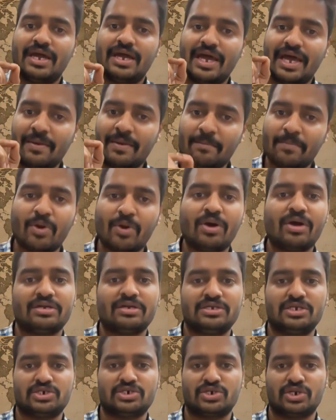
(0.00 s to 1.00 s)
employer
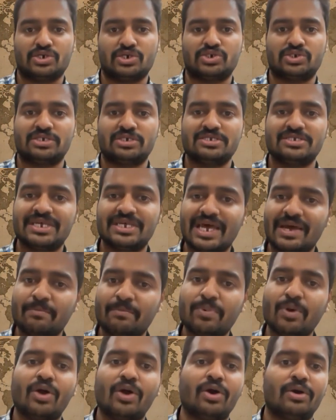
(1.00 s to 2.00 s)
registrations,
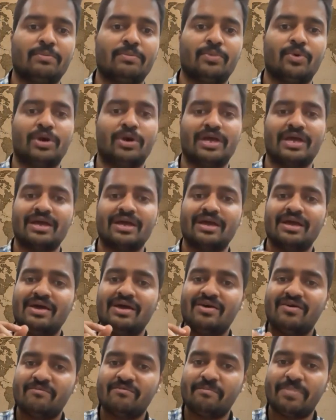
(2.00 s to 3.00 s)
employee onboarding,
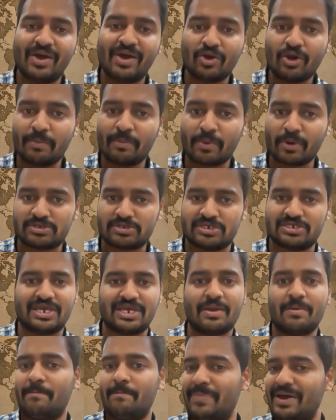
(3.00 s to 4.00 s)
payroll
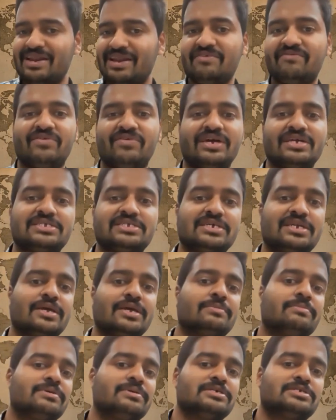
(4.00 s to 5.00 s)
processing, benefits,
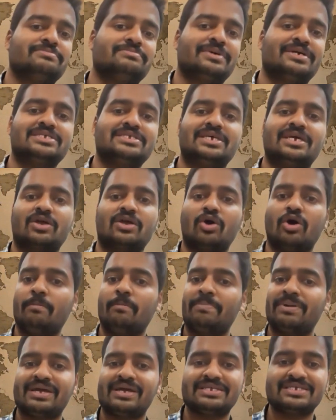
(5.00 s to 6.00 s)
reimbursements, and
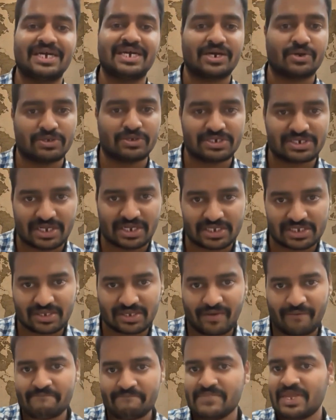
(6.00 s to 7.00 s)
compliance across states.
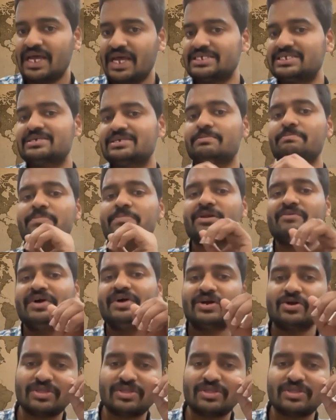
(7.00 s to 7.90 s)
A simple way to